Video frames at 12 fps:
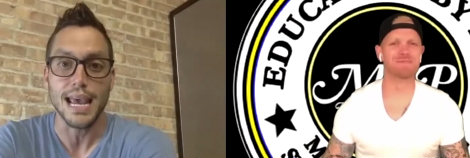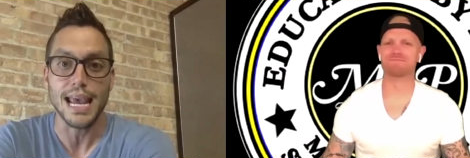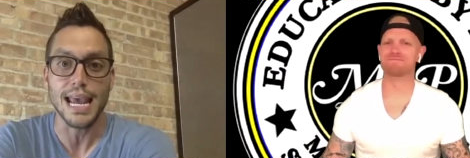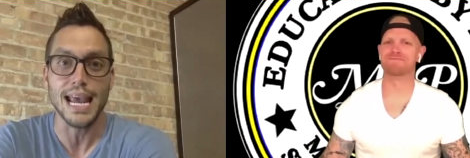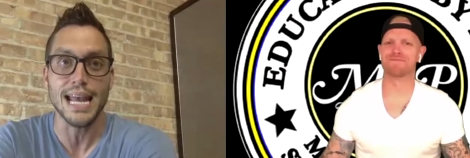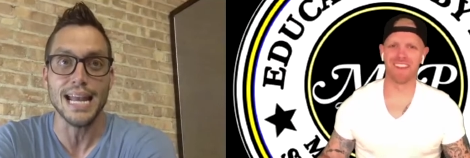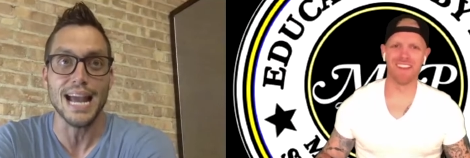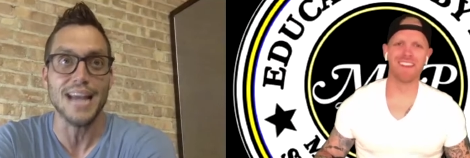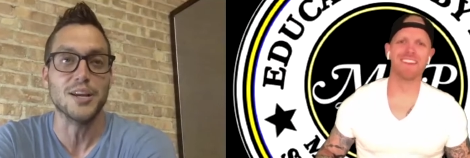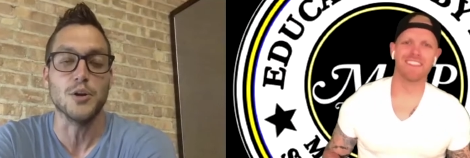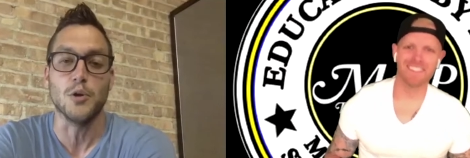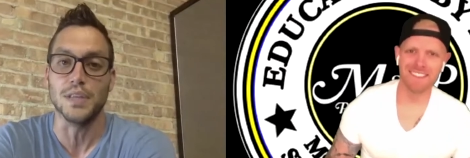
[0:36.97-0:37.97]
Speaker 1: and I
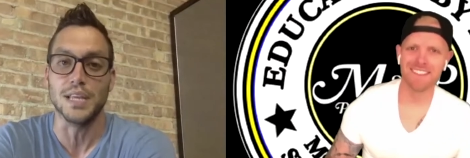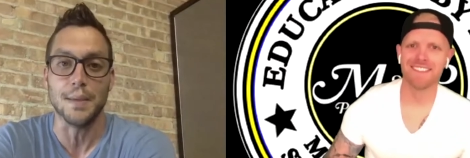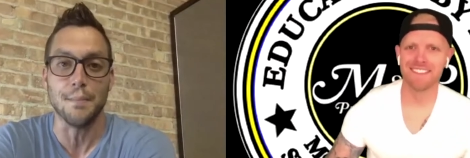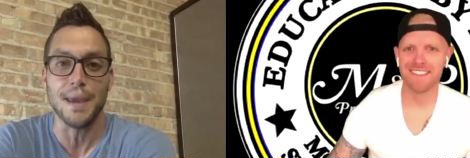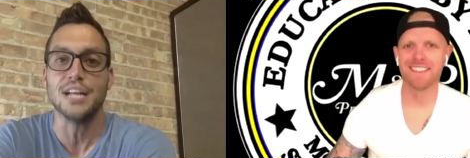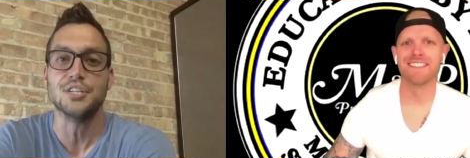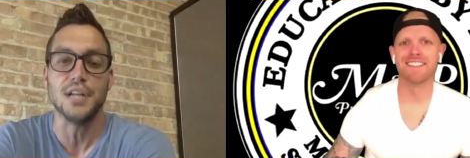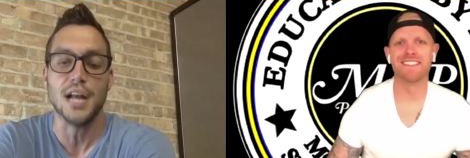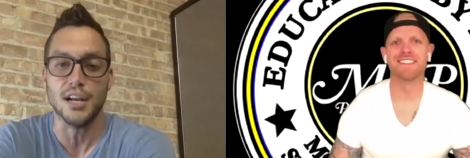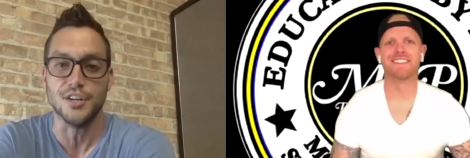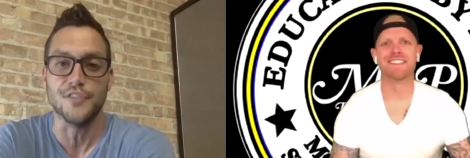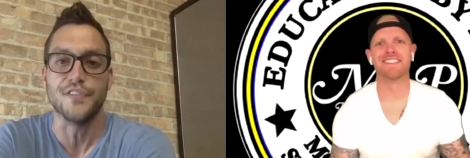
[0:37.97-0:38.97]
can only imagine how
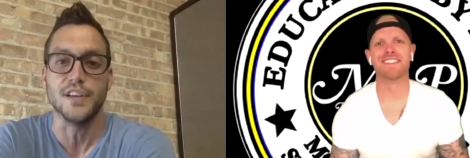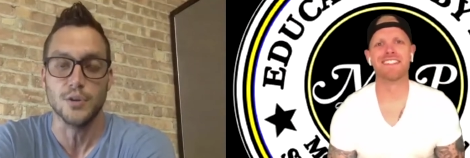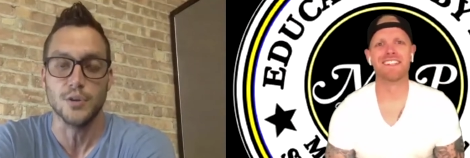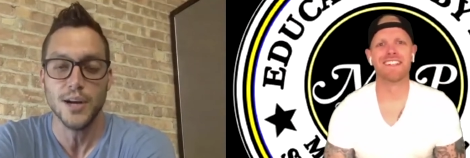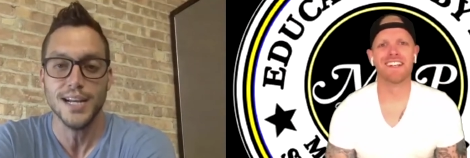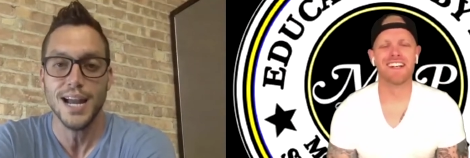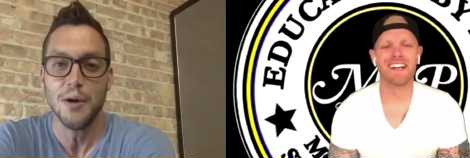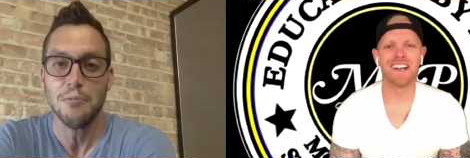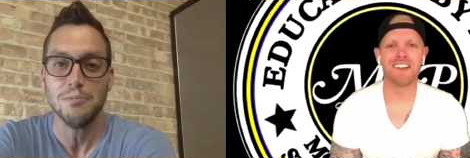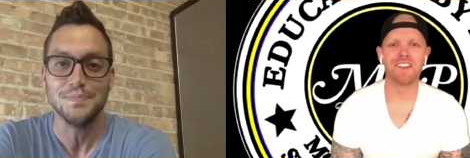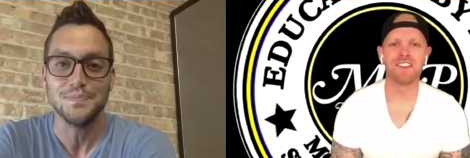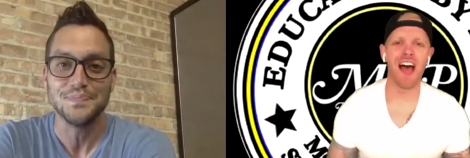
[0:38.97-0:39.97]
you're feeling right now.
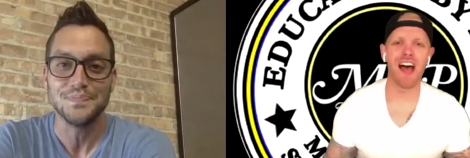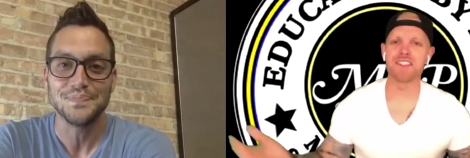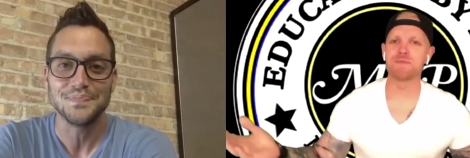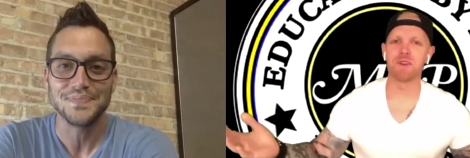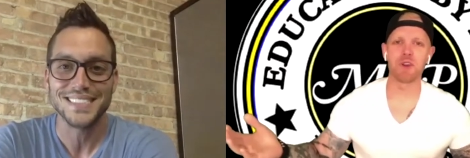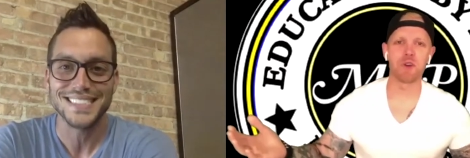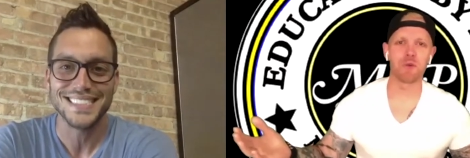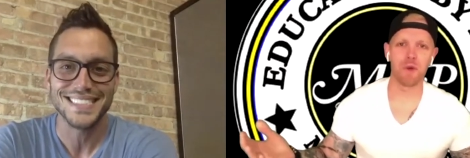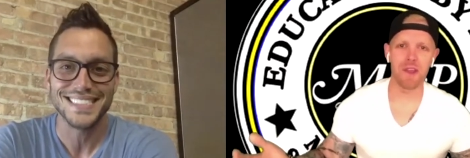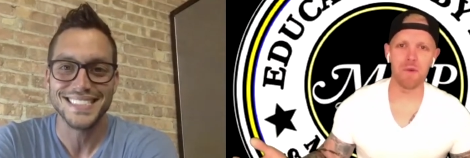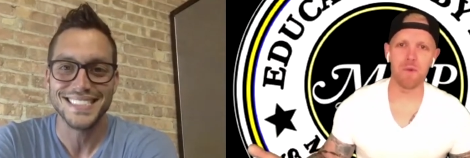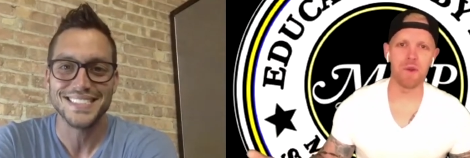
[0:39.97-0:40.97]
Speaker 2: Yeah, it's been a
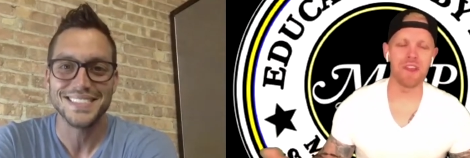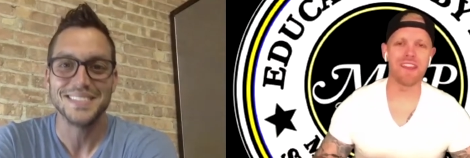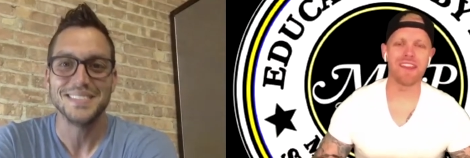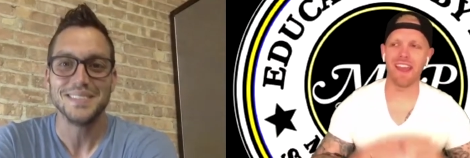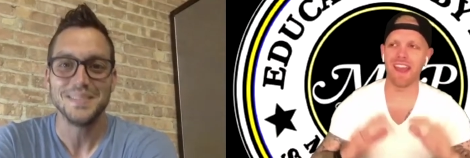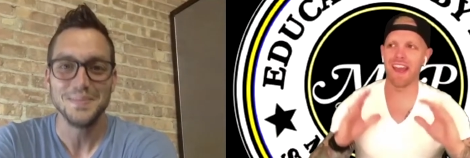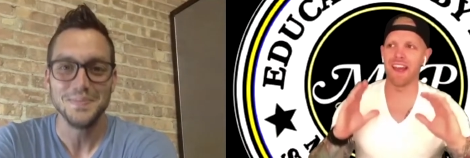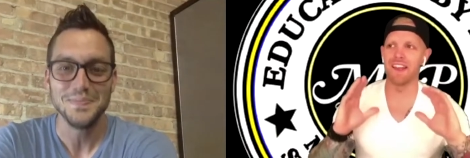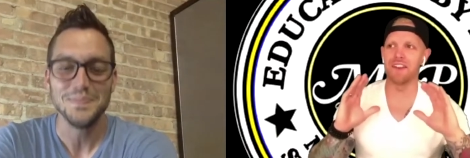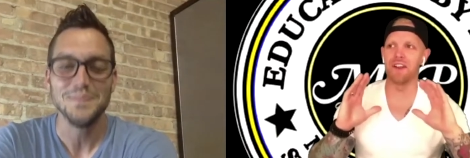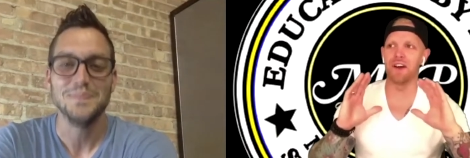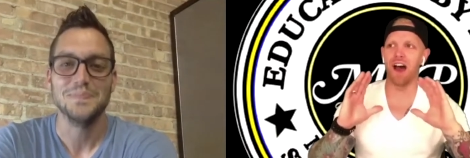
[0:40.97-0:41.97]
great week,
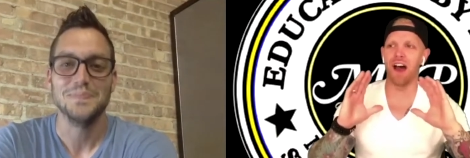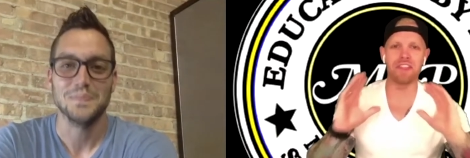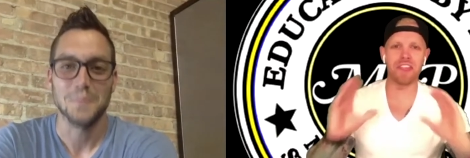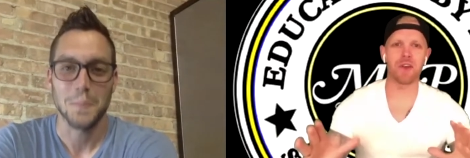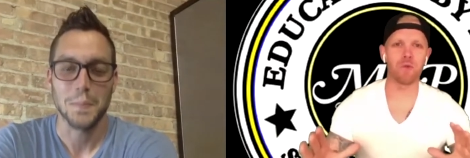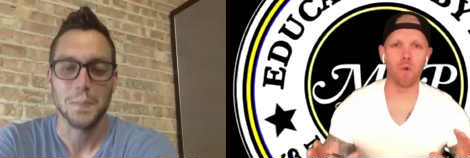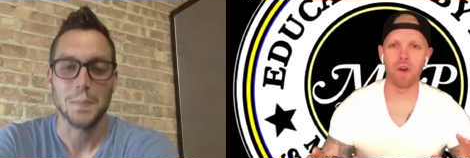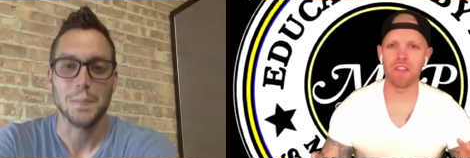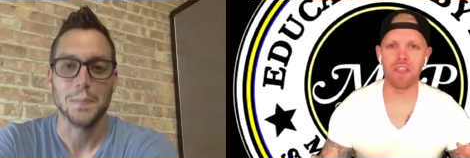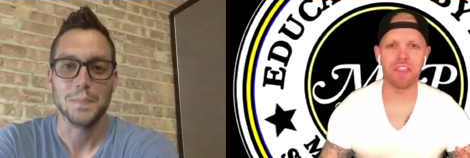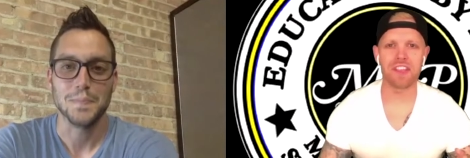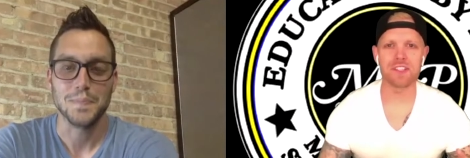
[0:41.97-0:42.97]
and I think one of the
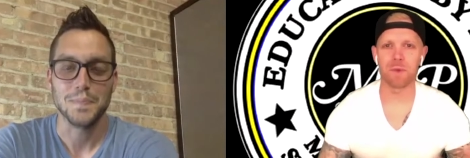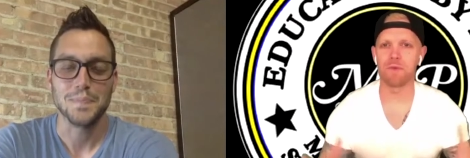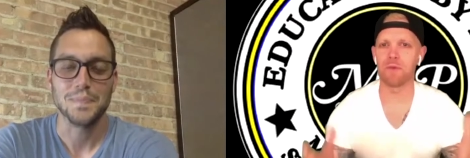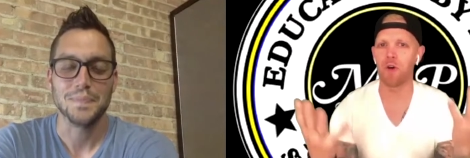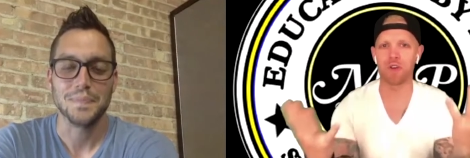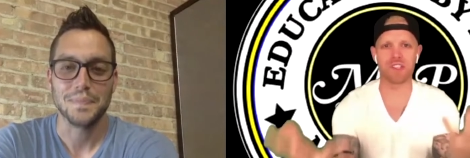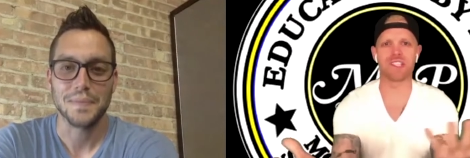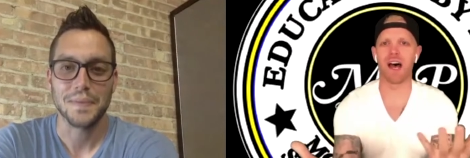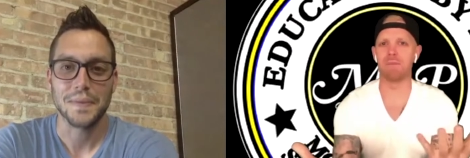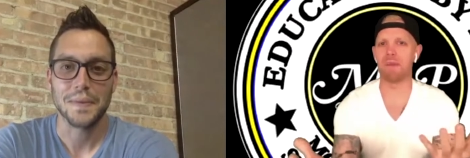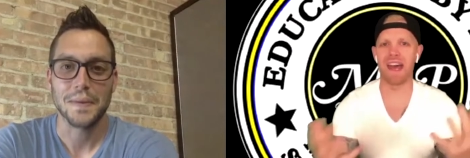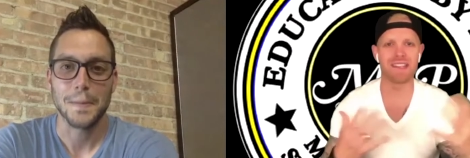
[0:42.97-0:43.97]
things we focus
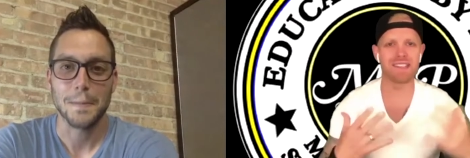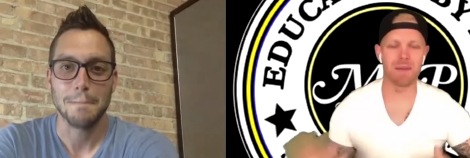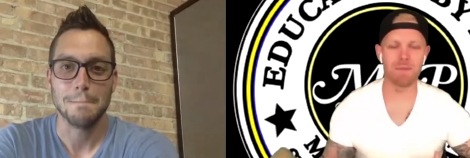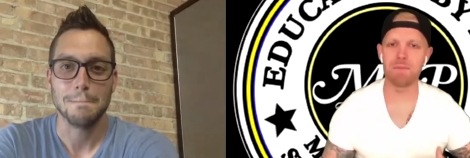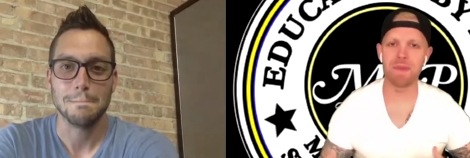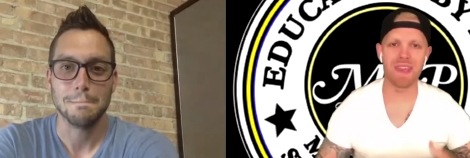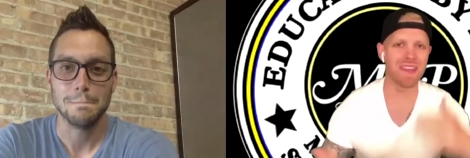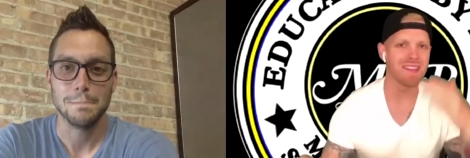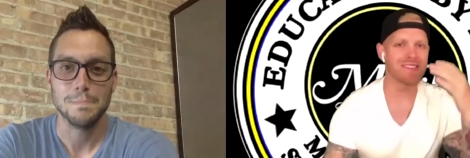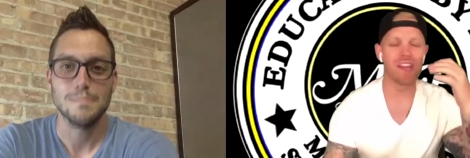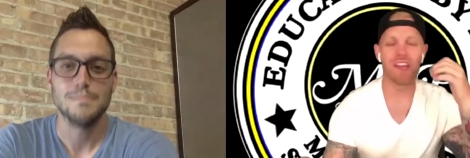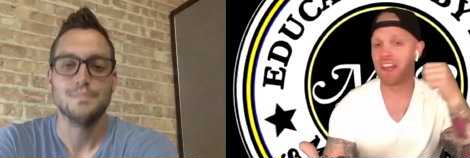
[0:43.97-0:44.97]
on, Matt, is M&P
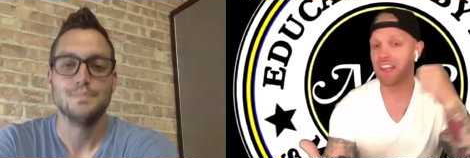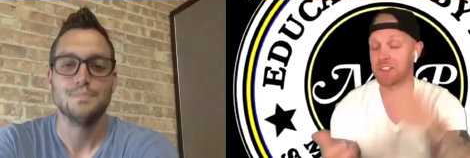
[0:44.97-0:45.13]
is is